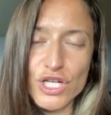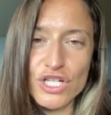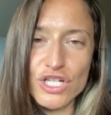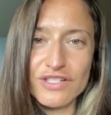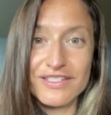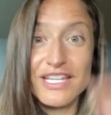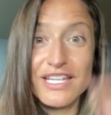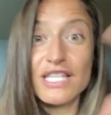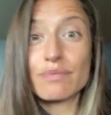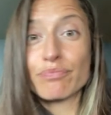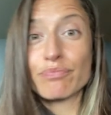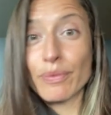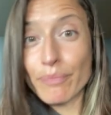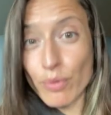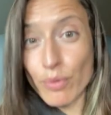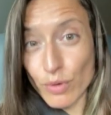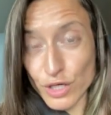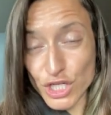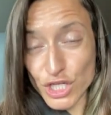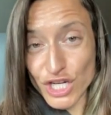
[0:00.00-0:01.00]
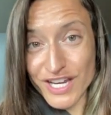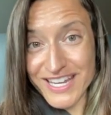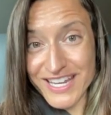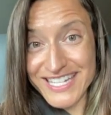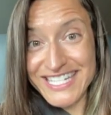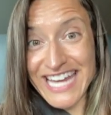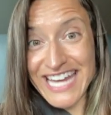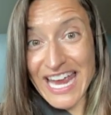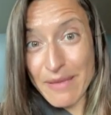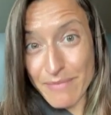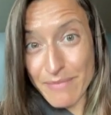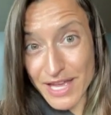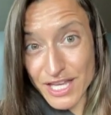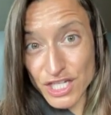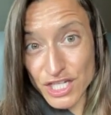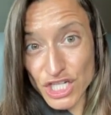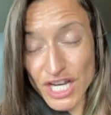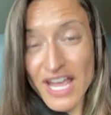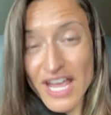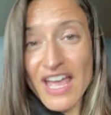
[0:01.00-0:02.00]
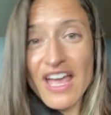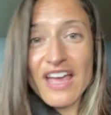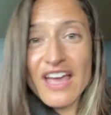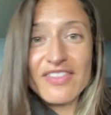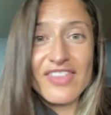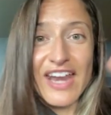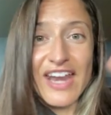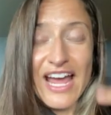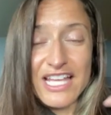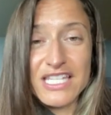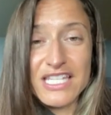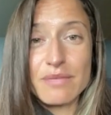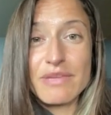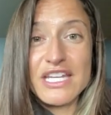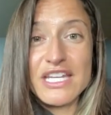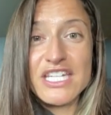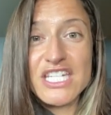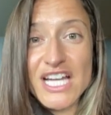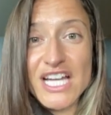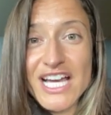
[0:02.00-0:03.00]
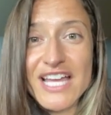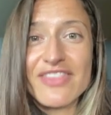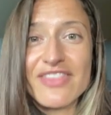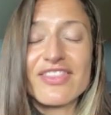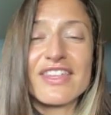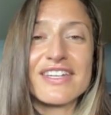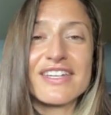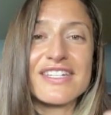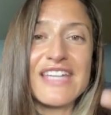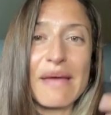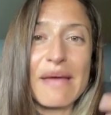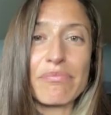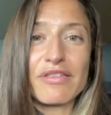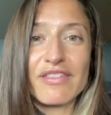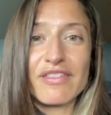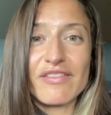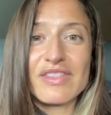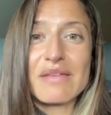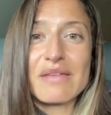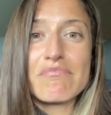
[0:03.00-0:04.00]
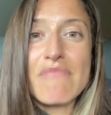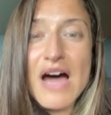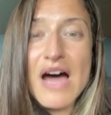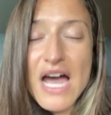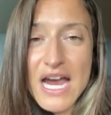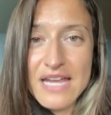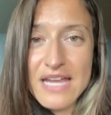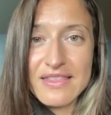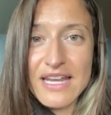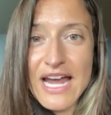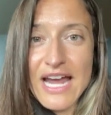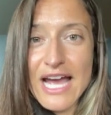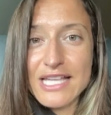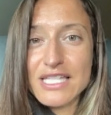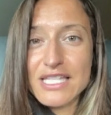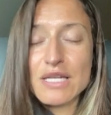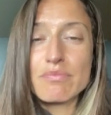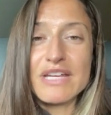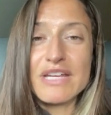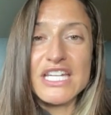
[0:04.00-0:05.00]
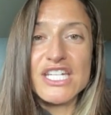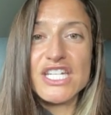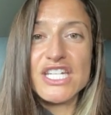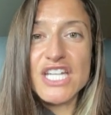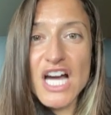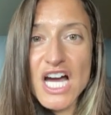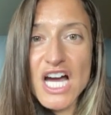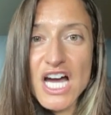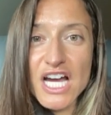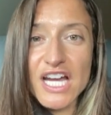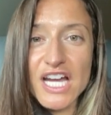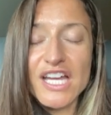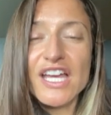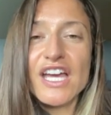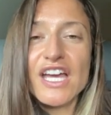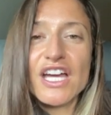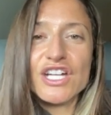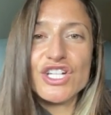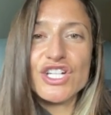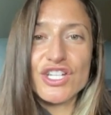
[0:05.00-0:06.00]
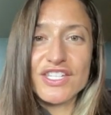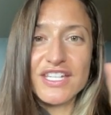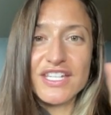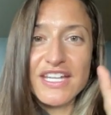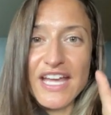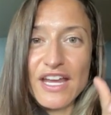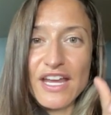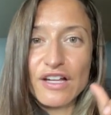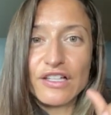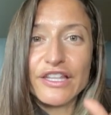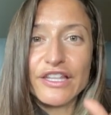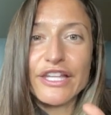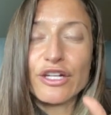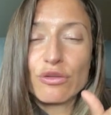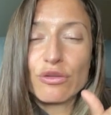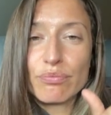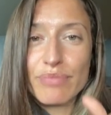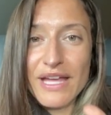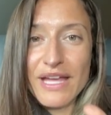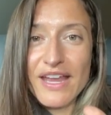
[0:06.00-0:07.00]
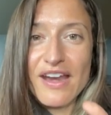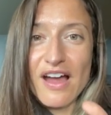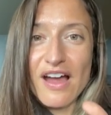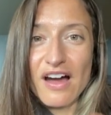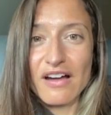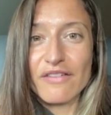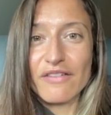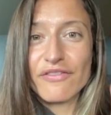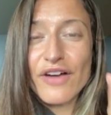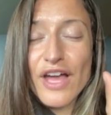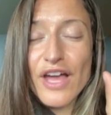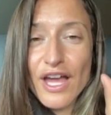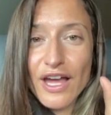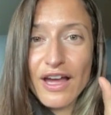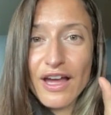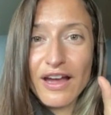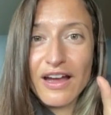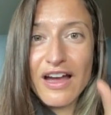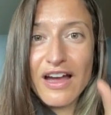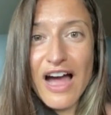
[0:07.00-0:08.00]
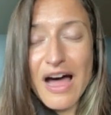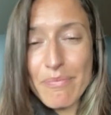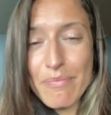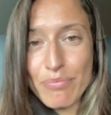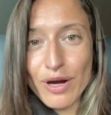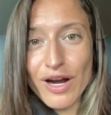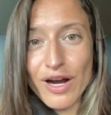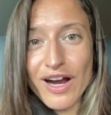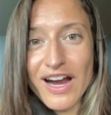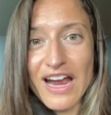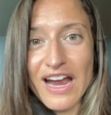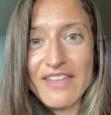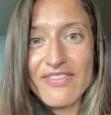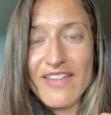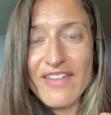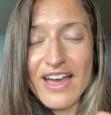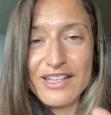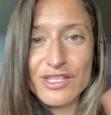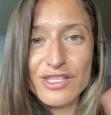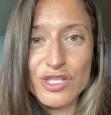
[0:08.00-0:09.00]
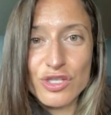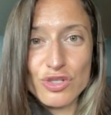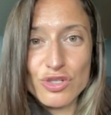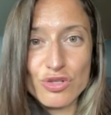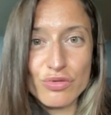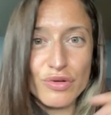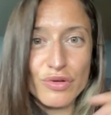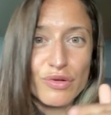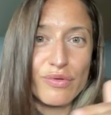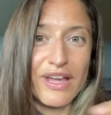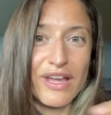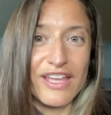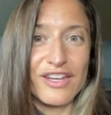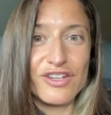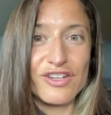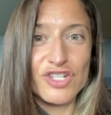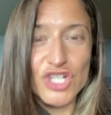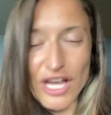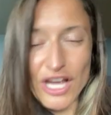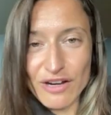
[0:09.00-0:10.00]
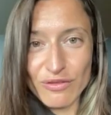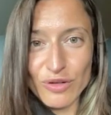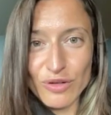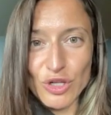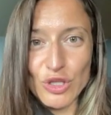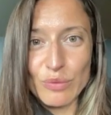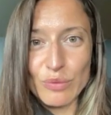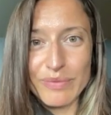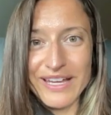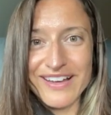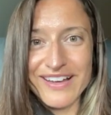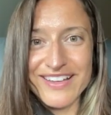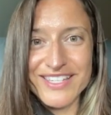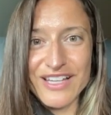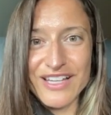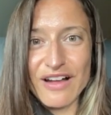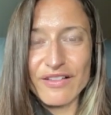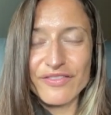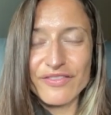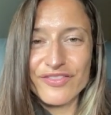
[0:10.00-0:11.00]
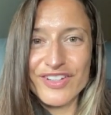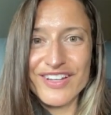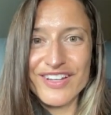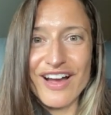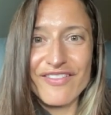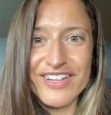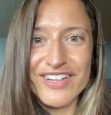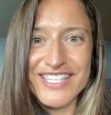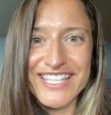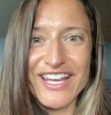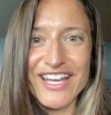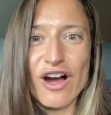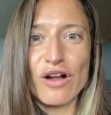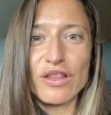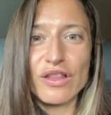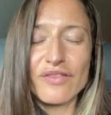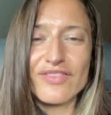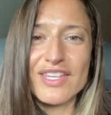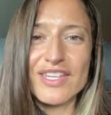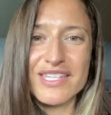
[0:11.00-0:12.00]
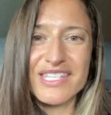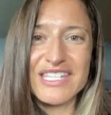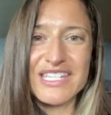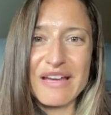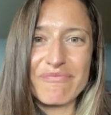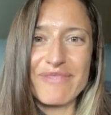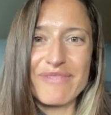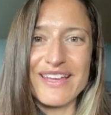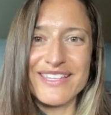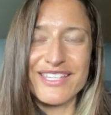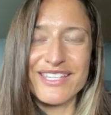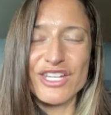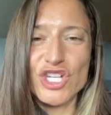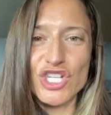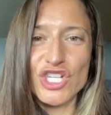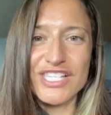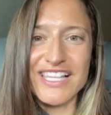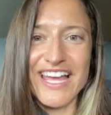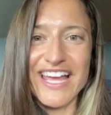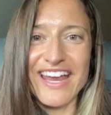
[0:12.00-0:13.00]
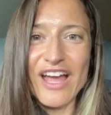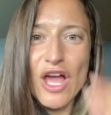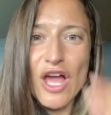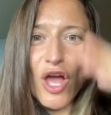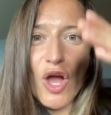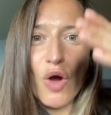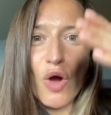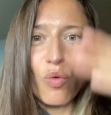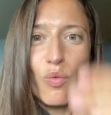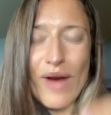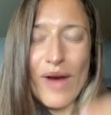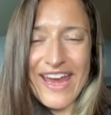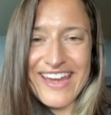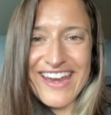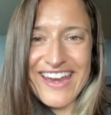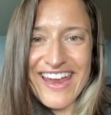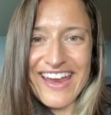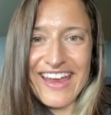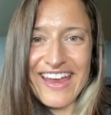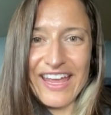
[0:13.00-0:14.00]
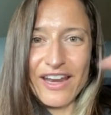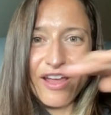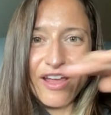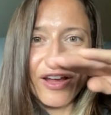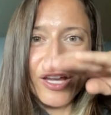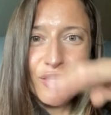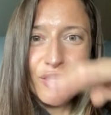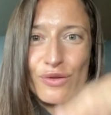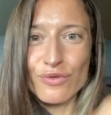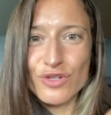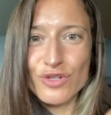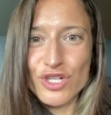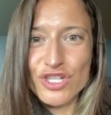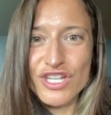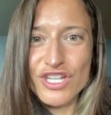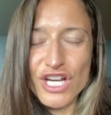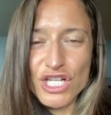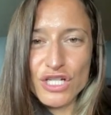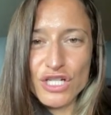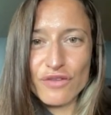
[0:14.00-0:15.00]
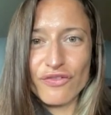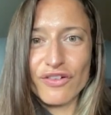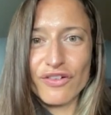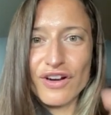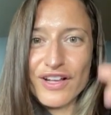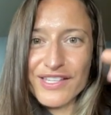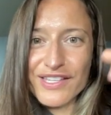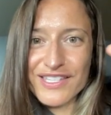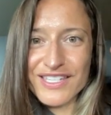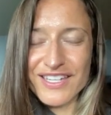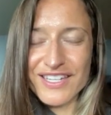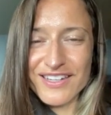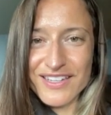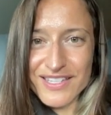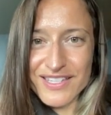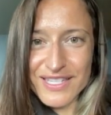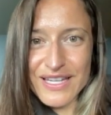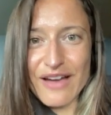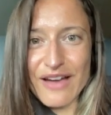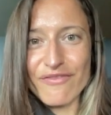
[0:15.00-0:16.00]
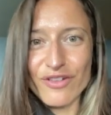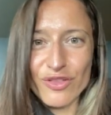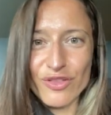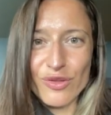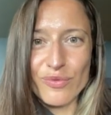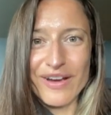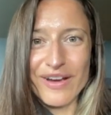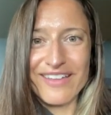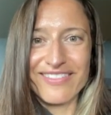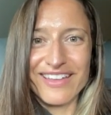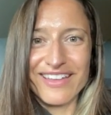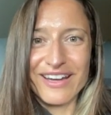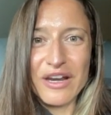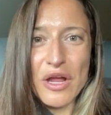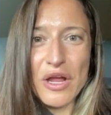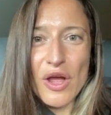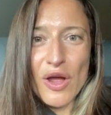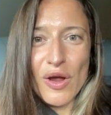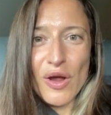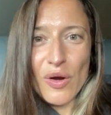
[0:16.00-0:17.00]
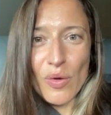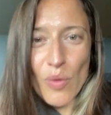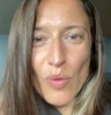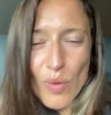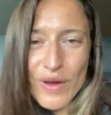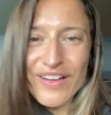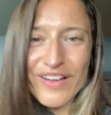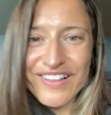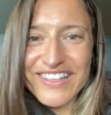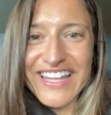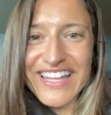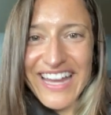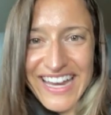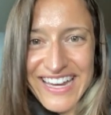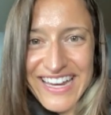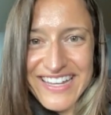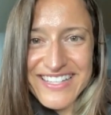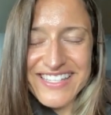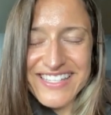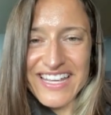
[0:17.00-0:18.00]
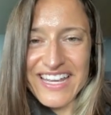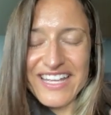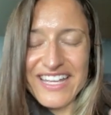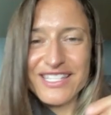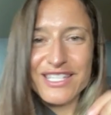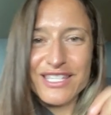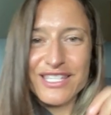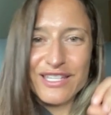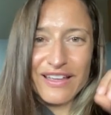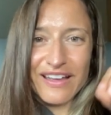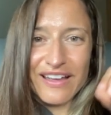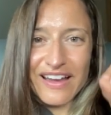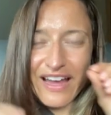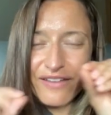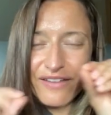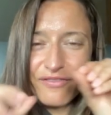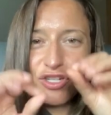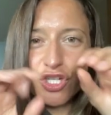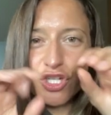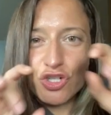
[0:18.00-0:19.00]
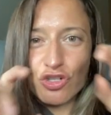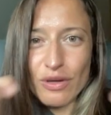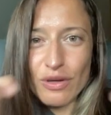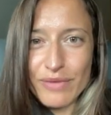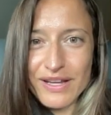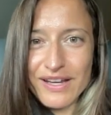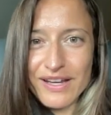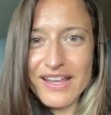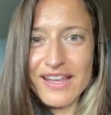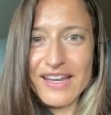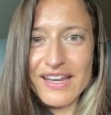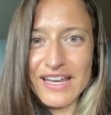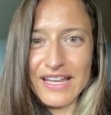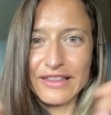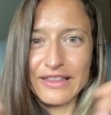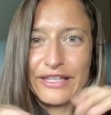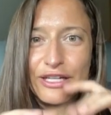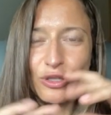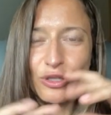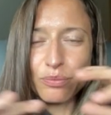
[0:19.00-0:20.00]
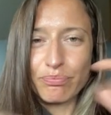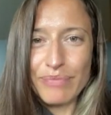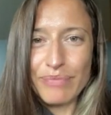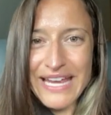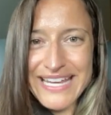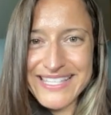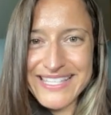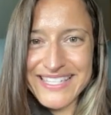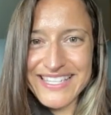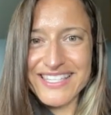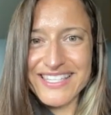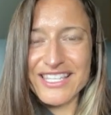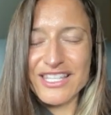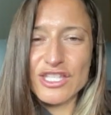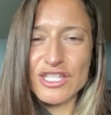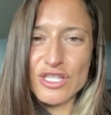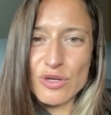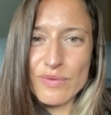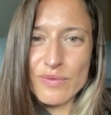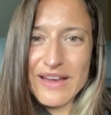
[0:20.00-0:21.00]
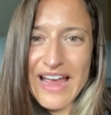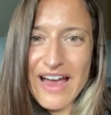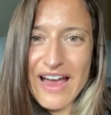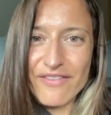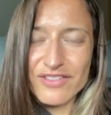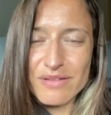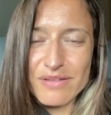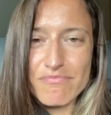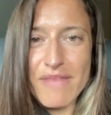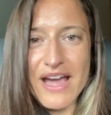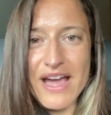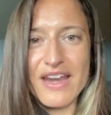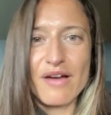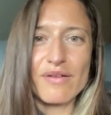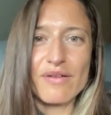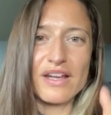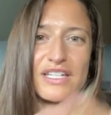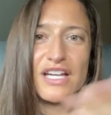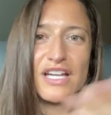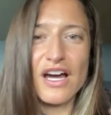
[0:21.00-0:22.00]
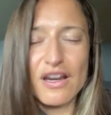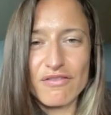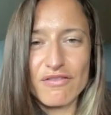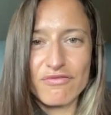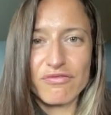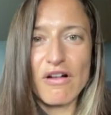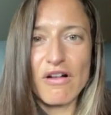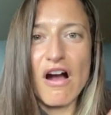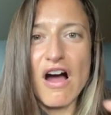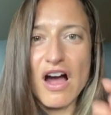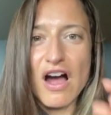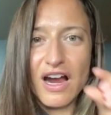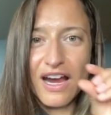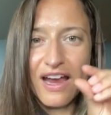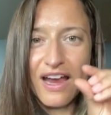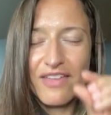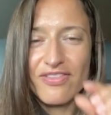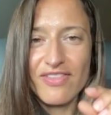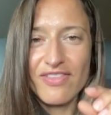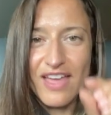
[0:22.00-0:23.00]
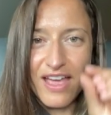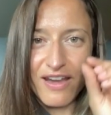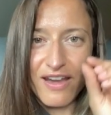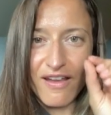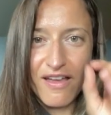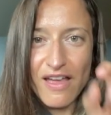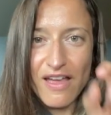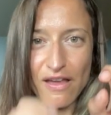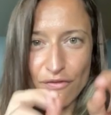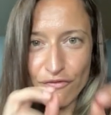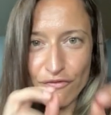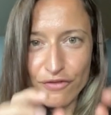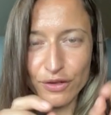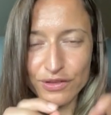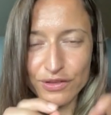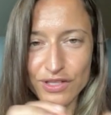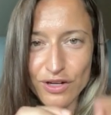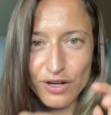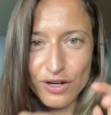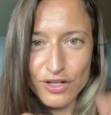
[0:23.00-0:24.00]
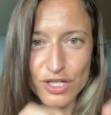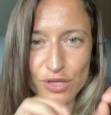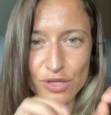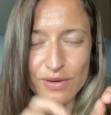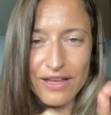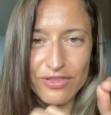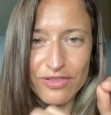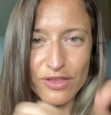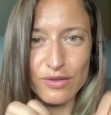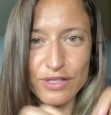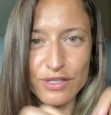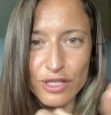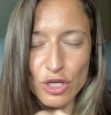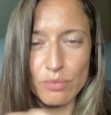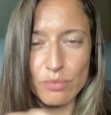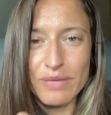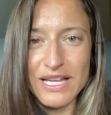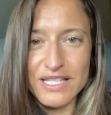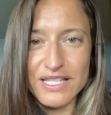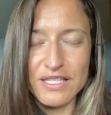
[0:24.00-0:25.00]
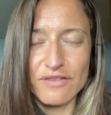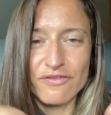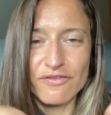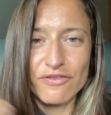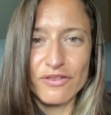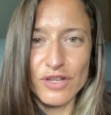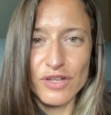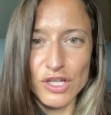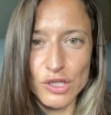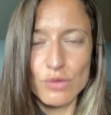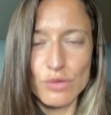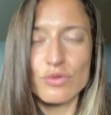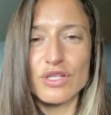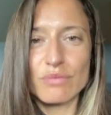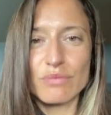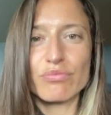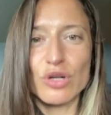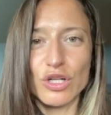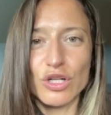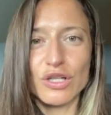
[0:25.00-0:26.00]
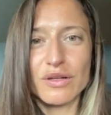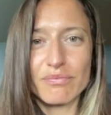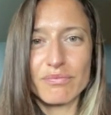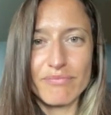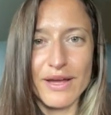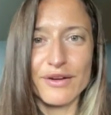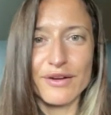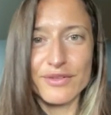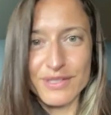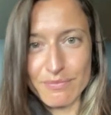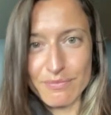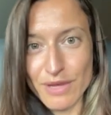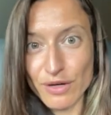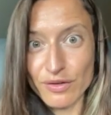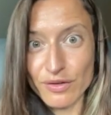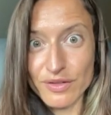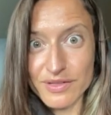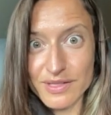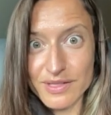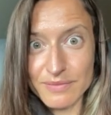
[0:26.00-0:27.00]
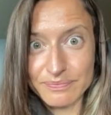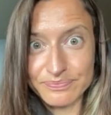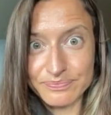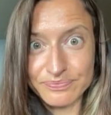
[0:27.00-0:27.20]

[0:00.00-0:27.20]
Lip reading: disproportionate damage that has to be done, the depth of the mine that has to be dug just to get a little bit of copper. And that's true in general, because obviously all of this stuff isn't just like waiting in a huge ditch for us to discover the way that oil is. It's kind of distributed in little pieces, and so we have to mine out a ton of rock and then filter to get those little pieces of usable metals and minerals.